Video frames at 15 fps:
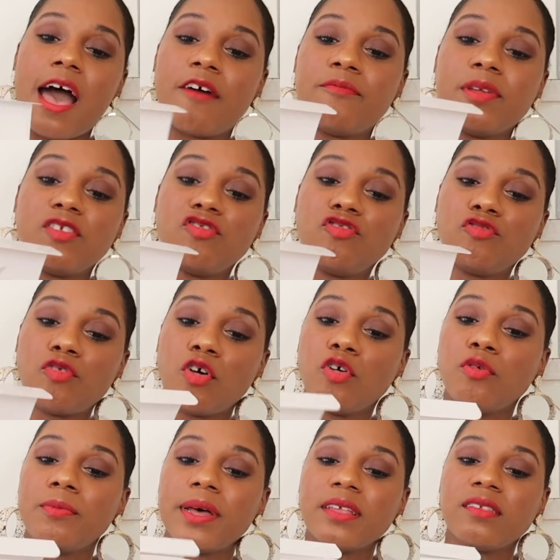I've been
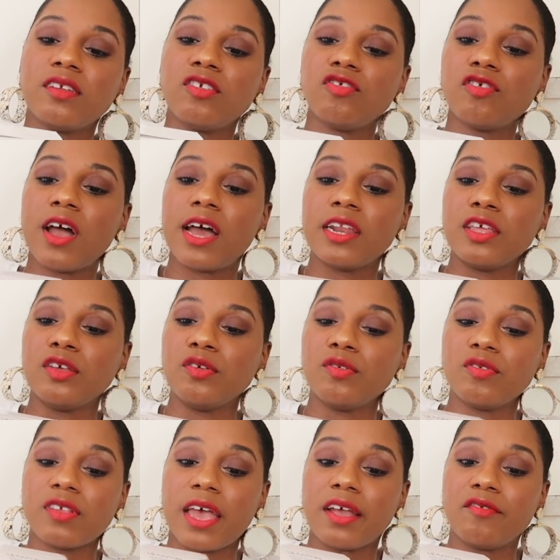struggle busting trying to
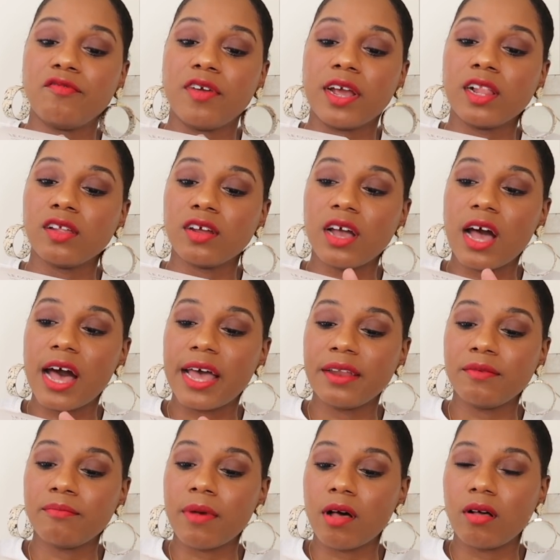use like regular
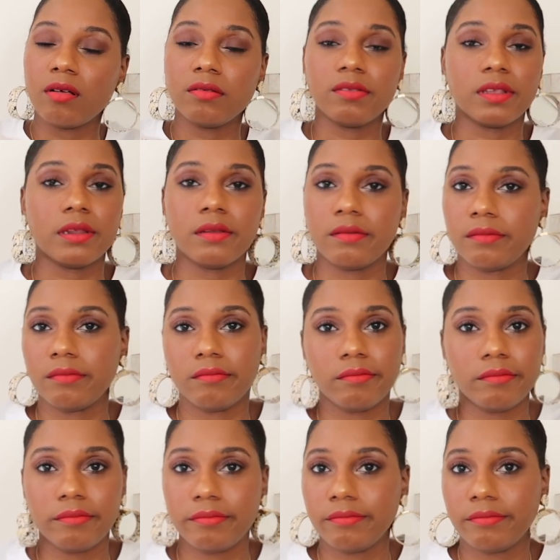cotton balls and
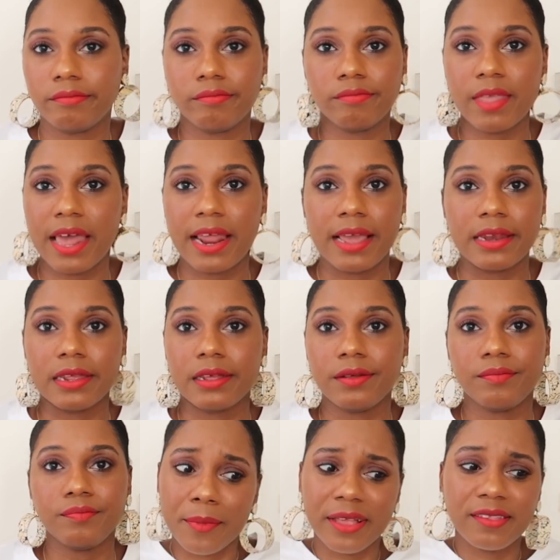that ain't
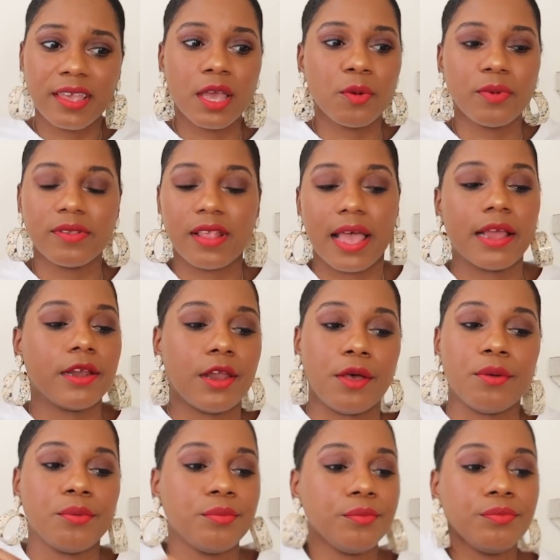it. My skin was like,
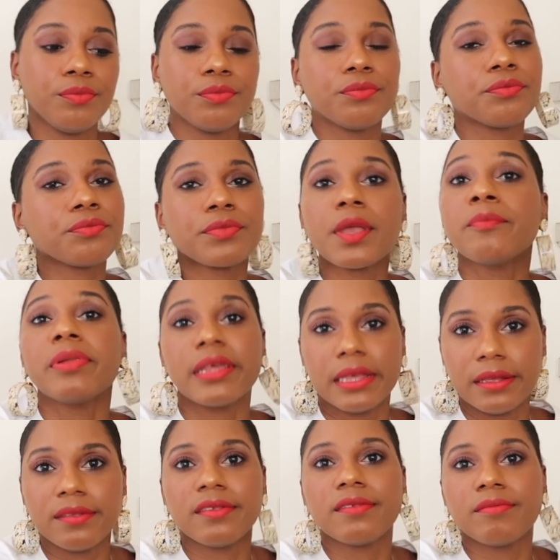no,
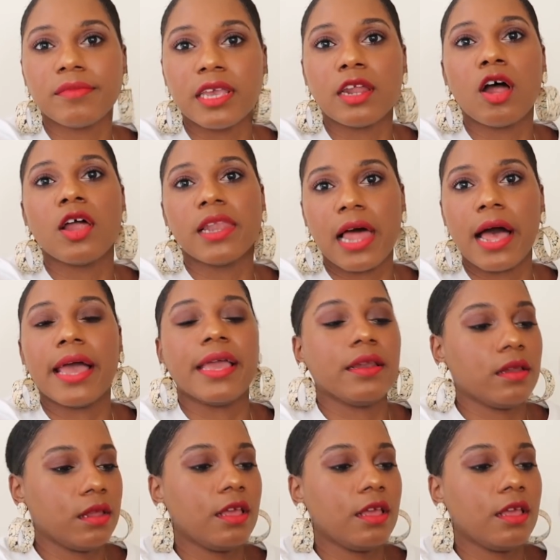please get online